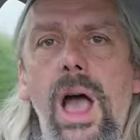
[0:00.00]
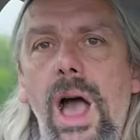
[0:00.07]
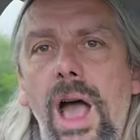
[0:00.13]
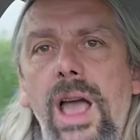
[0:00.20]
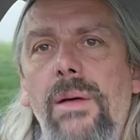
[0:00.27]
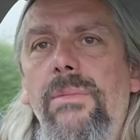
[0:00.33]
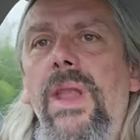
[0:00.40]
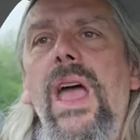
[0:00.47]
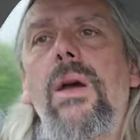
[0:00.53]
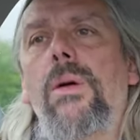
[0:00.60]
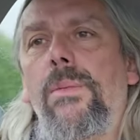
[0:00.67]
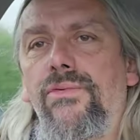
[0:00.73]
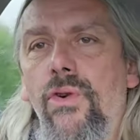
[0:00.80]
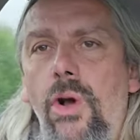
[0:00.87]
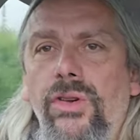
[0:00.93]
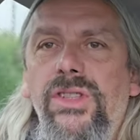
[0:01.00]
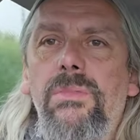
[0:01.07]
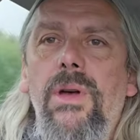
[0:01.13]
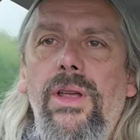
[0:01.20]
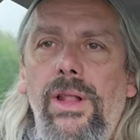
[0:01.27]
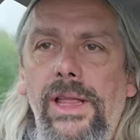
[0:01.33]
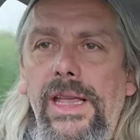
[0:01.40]
I am now
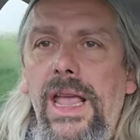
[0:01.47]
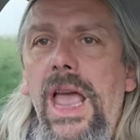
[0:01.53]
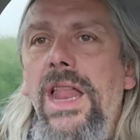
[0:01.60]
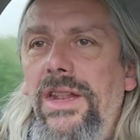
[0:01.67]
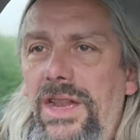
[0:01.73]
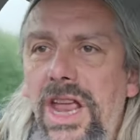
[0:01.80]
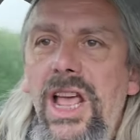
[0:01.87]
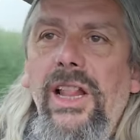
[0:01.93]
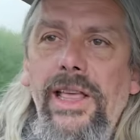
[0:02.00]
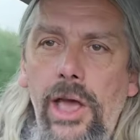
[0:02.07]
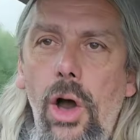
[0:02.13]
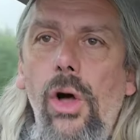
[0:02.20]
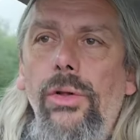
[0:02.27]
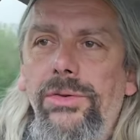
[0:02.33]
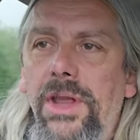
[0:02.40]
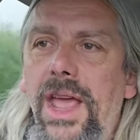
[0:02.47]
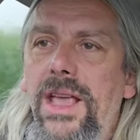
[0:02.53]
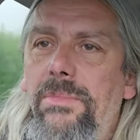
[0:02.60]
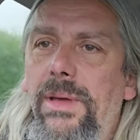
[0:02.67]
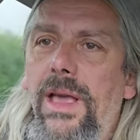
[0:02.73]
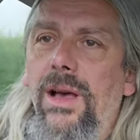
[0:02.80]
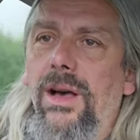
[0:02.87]
approximately nearly all
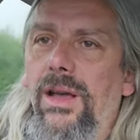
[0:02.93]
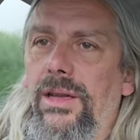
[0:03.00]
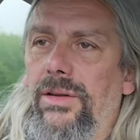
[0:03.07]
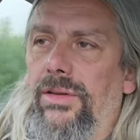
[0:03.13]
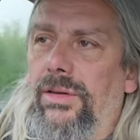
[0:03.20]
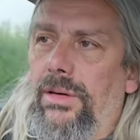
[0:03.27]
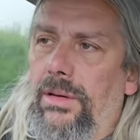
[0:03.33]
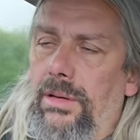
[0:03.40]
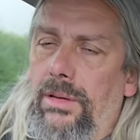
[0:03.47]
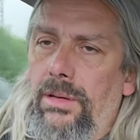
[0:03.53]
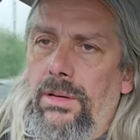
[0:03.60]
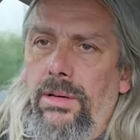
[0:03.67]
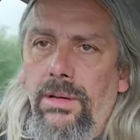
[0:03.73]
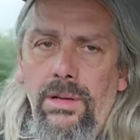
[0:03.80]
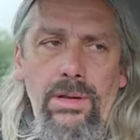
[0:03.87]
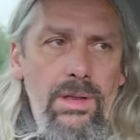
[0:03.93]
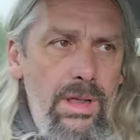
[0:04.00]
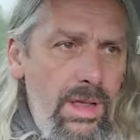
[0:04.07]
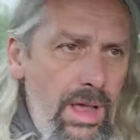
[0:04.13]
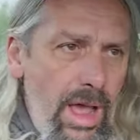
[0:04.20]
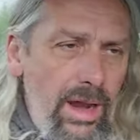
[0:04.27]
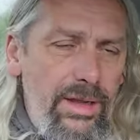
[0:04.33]
day behind.
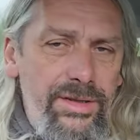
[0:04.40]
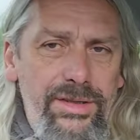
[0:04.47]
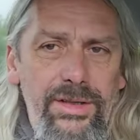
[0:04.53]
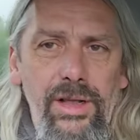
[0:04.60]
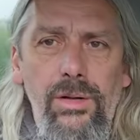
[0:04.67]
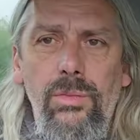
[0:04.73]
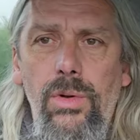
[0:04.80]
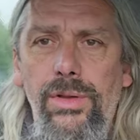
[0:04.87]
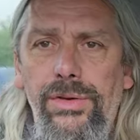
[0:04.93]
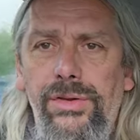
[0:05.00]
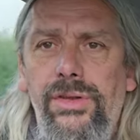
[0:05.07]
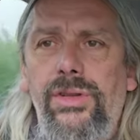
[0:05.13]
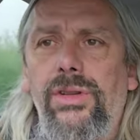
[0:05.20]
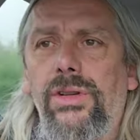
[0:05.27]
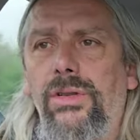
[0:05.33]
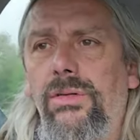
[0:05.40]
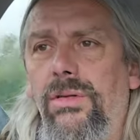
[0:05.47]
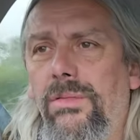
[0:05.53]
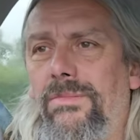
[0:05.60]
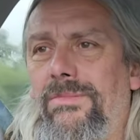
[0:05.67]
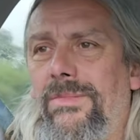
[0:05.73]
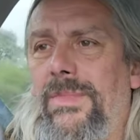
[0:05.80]
And I still want to
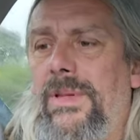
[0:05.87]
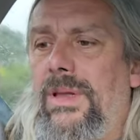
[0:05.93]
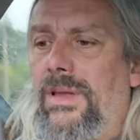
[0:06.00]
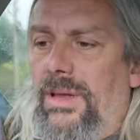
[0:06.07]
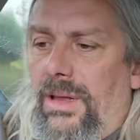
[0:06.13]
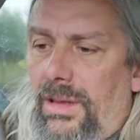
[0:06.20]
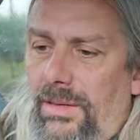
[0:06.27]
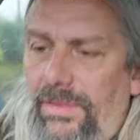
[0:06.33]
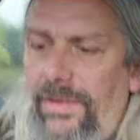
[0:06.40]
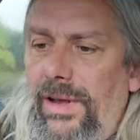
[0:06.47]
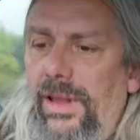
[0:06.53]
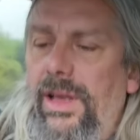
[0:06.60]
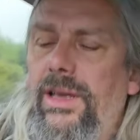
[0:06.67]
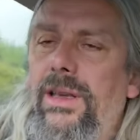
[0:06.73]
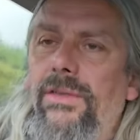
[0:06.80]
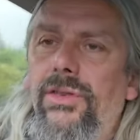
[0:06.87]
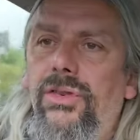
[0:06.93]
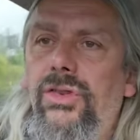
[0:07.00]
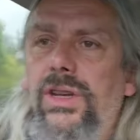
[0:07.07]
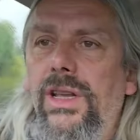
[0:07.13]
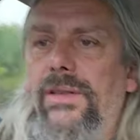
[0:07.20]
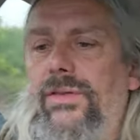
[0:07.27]
feel like I've
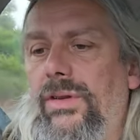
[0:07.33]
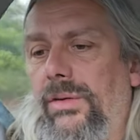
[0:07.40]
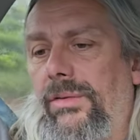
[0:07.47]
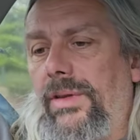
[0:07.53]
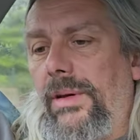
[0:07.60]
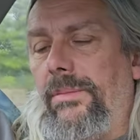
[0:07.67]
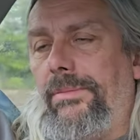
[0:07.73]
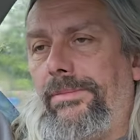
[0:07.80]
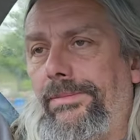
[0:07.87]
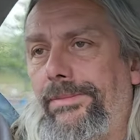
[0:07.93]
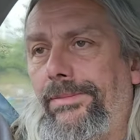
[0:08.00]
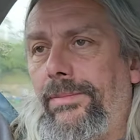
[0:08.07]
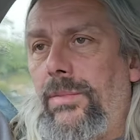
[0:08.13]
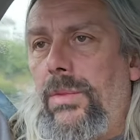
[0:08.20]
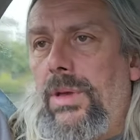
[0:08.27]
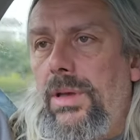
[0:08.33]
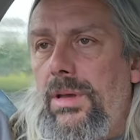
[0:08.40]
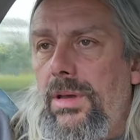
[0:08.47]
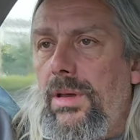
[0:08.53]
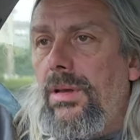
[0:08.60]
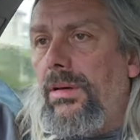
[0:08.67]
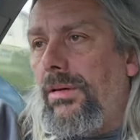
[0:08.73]
achieved something.
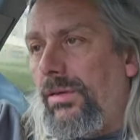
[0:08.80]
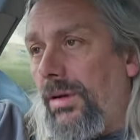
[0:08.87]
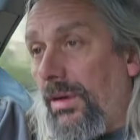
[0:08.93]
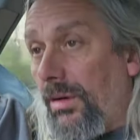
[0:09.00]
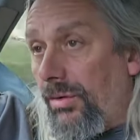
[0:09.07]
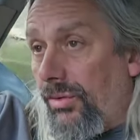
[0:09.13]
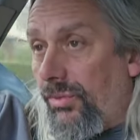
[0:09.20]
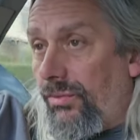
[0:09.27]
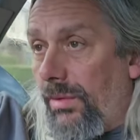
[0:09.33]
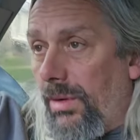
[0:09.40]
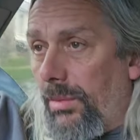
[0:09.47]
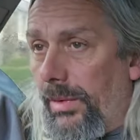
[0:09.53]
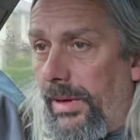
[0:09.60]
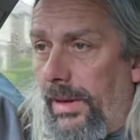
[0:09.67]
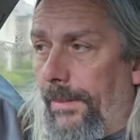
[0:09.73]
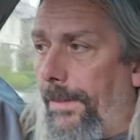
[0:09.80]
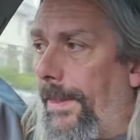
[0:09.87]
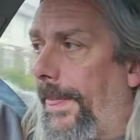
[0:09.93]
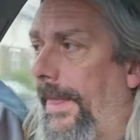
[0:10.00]
So I struggle with it.